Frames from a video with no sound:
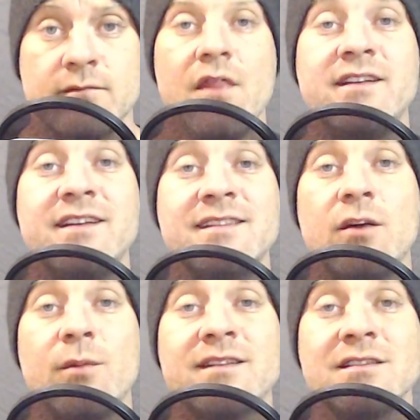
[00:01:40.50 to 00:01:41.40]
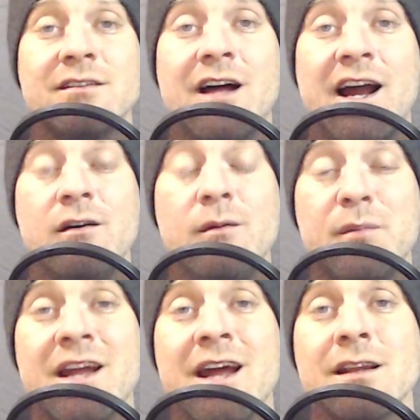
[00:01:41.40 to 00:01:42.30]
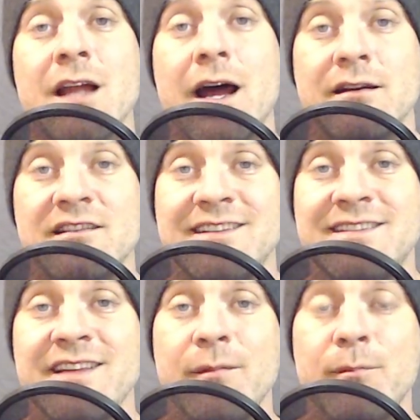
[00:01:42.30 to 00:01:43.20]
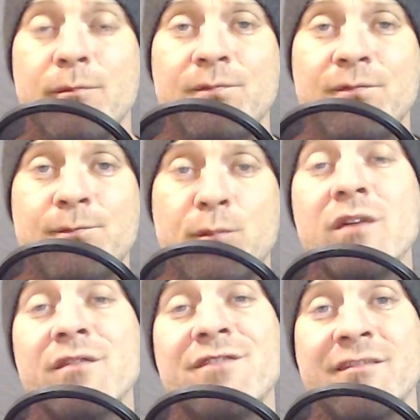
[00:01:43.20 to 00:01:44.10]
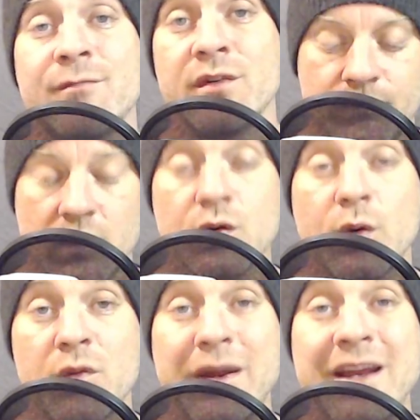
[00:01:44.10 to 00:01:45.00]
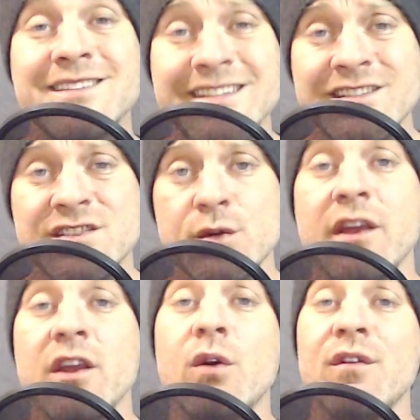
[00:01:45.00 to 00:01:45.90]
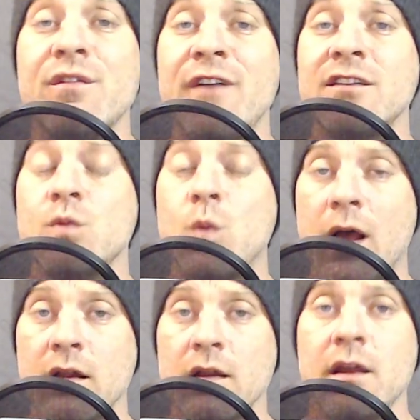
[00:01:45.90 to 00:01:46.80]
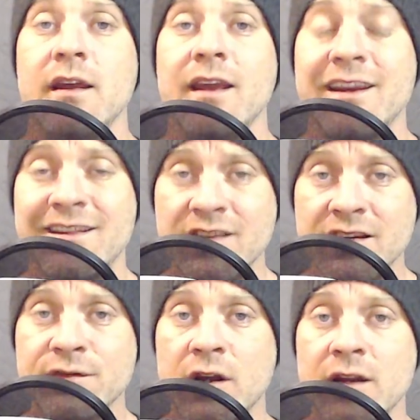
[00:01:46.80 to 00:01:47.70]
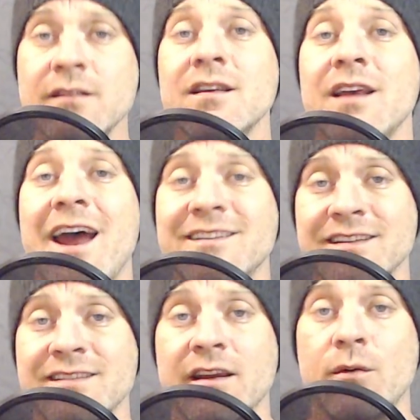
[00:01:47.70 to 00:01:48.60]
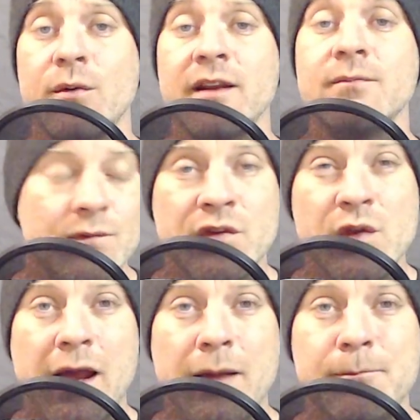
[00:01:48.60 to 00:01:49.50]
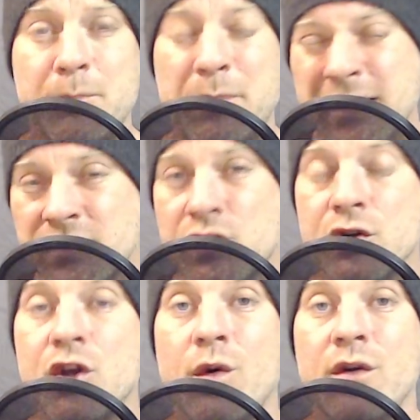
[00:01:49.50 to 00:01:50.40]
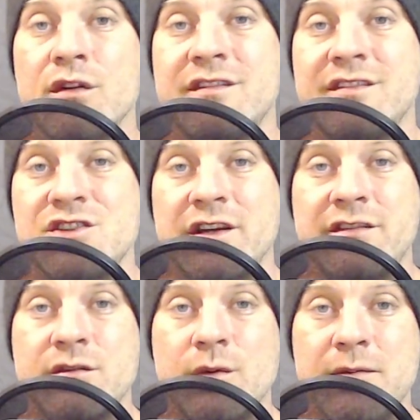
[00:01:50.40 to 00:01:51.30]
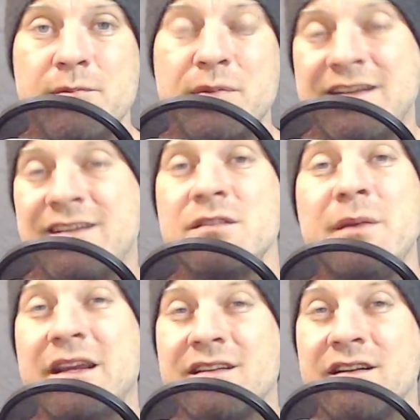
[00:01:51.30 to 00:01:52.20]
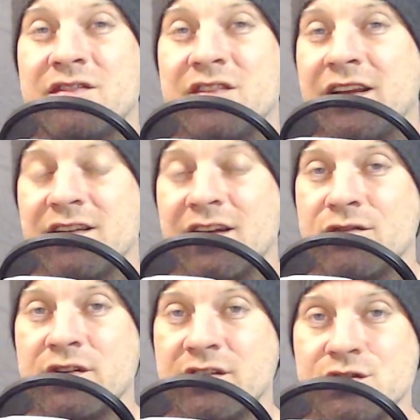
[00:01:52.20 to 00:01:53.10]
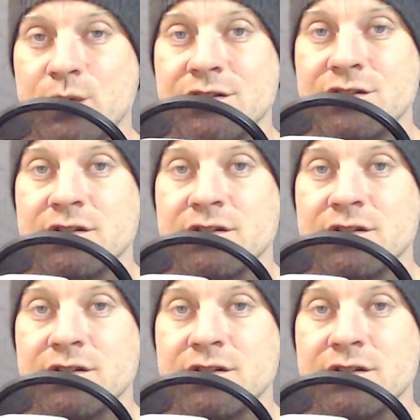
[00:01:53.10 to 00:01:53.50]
Discount rate's a little higher, but not a lot. Let's say 0.5%. So if the banks need to, they can go to the Fed as well and get these funds at a discount rate. Yeah, banks could go under the suggested rate, but that doesn't make a ton of sense in every situation.